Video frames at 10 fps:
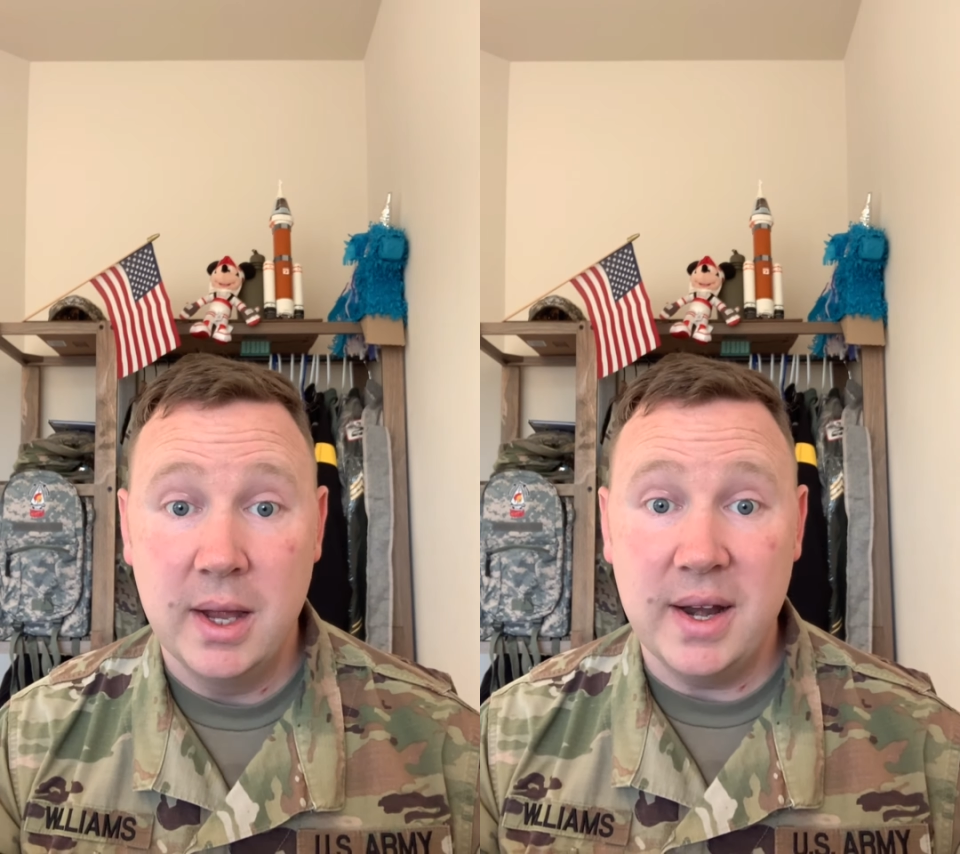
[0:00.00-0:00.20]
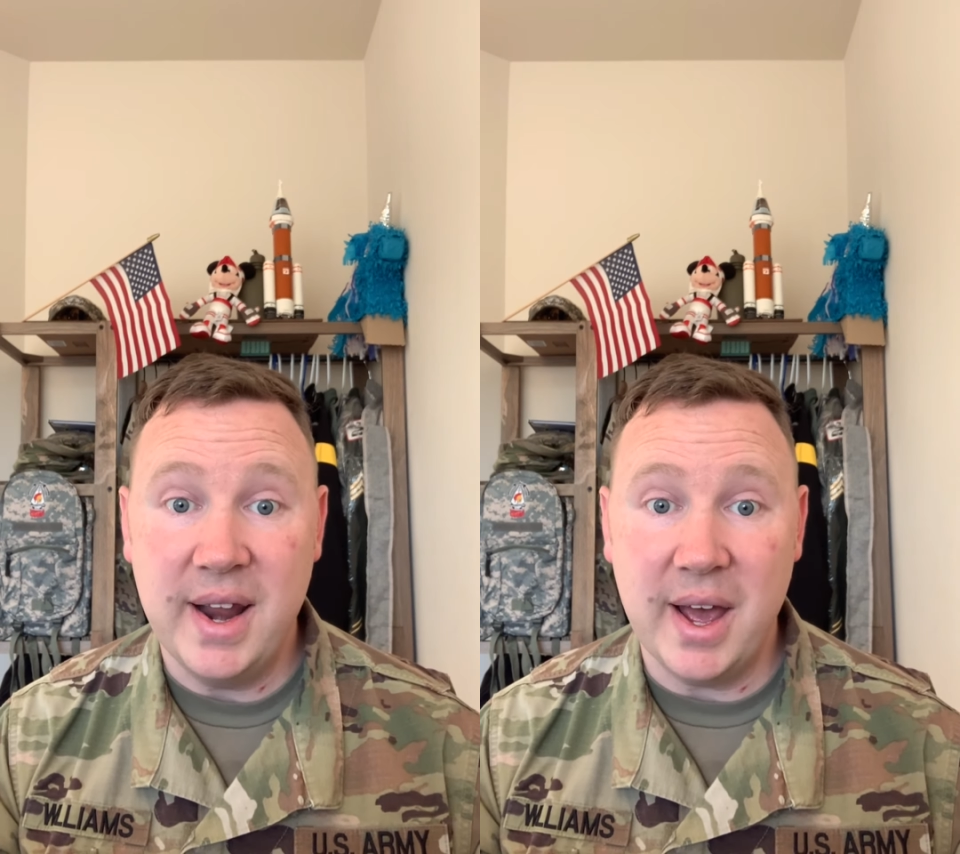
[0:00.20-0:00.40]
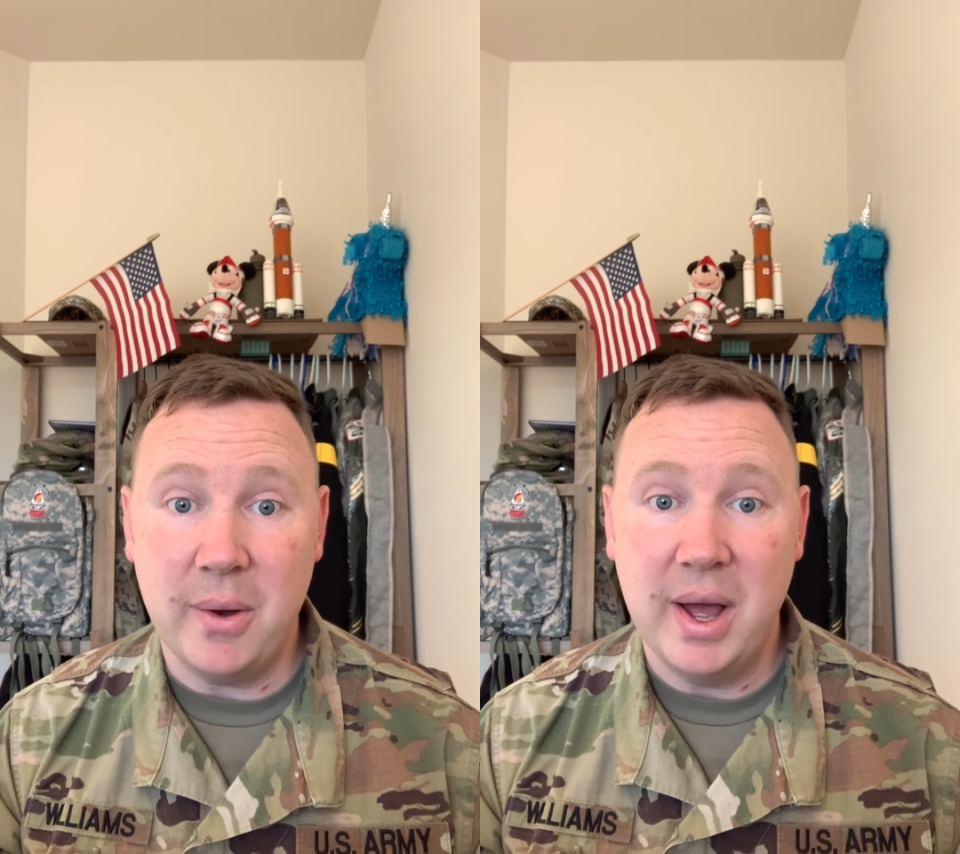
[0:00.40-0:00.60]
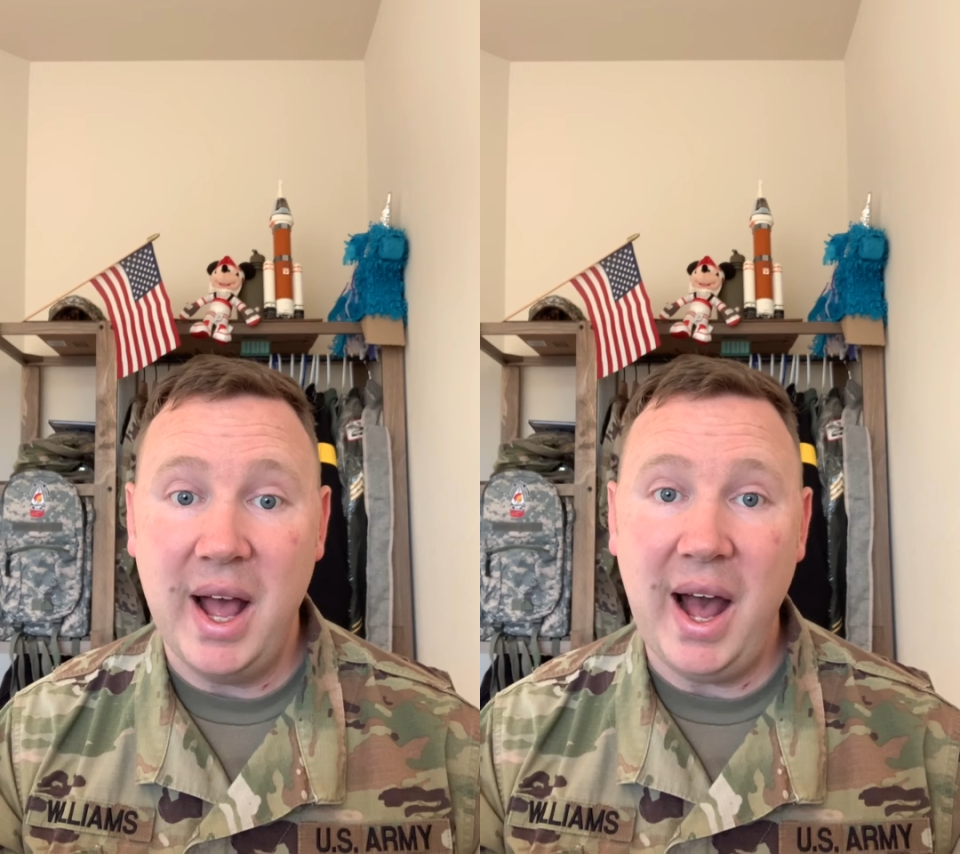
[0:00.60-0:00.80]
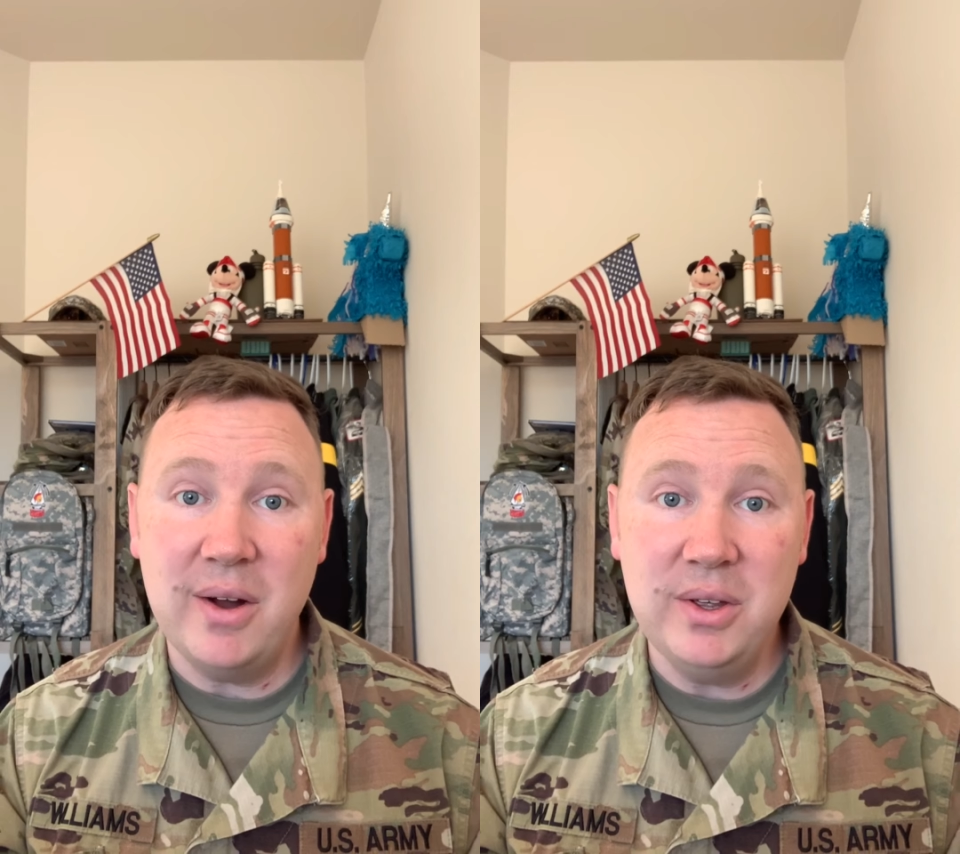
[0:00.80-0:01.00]
Now,
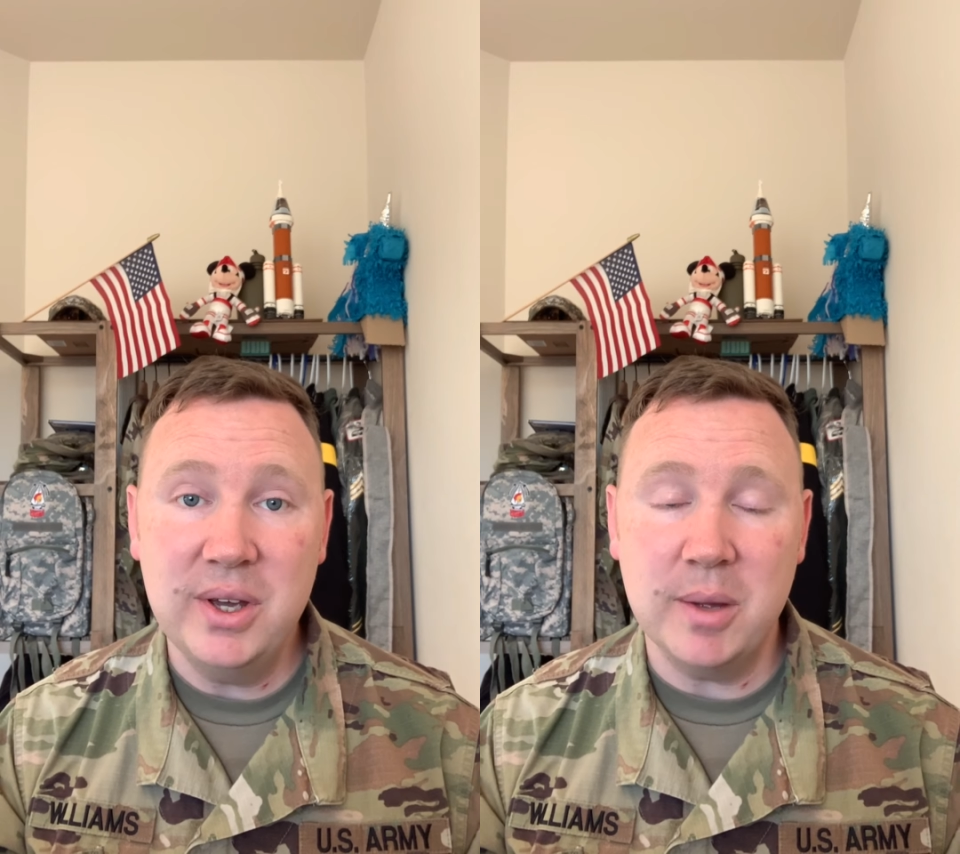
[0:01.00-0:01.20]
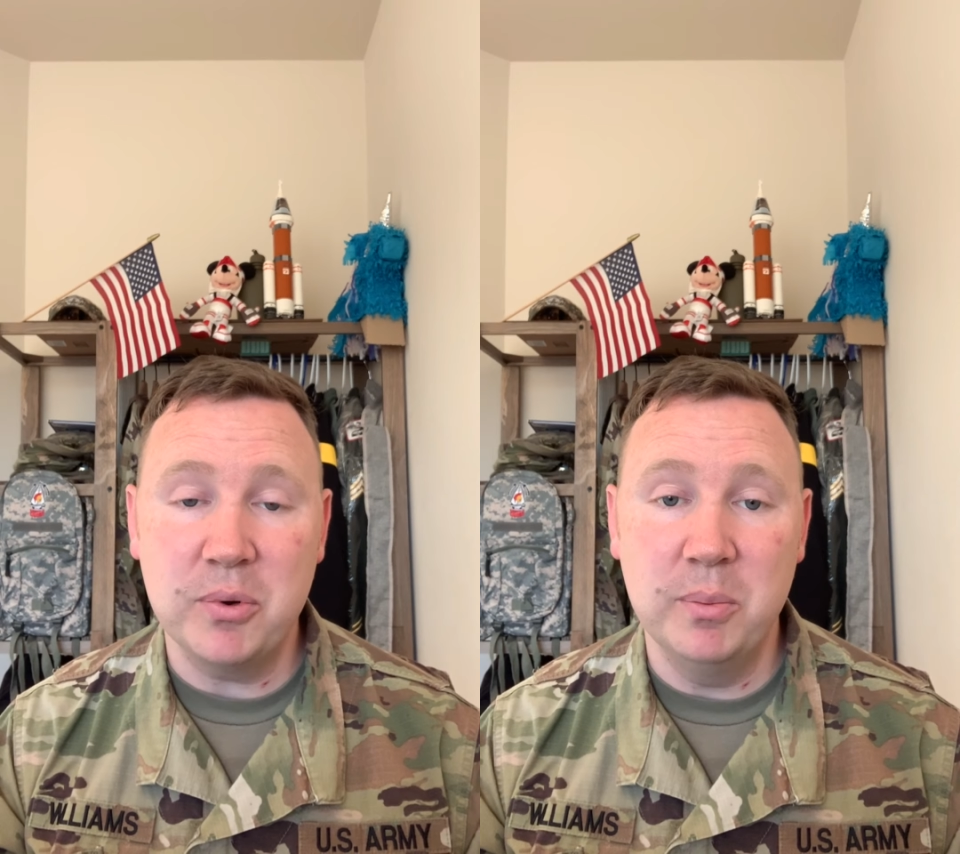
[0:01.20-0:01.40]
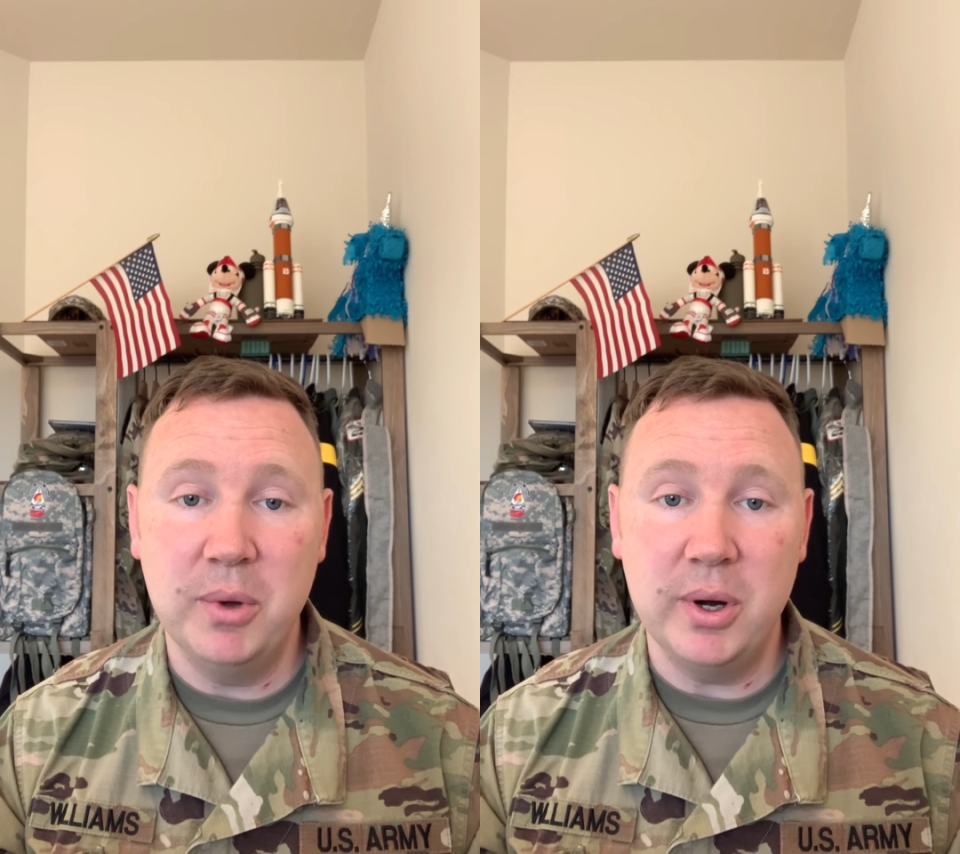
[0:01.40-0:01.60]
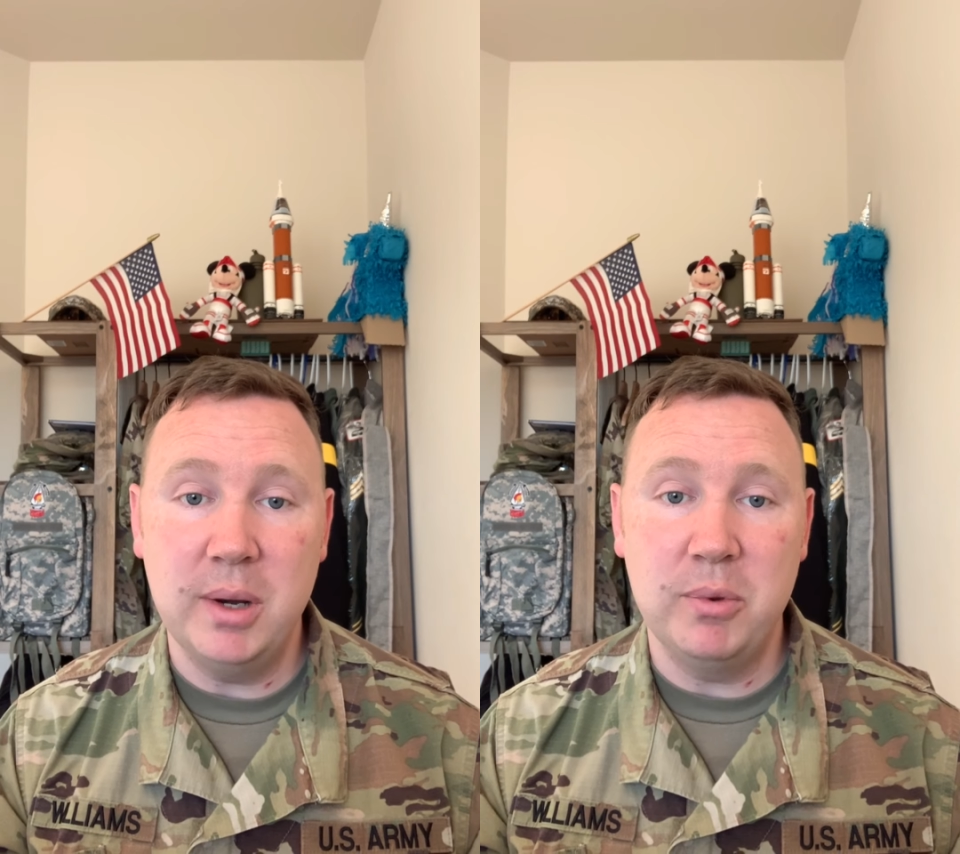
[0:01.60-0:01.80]
how do you get promoted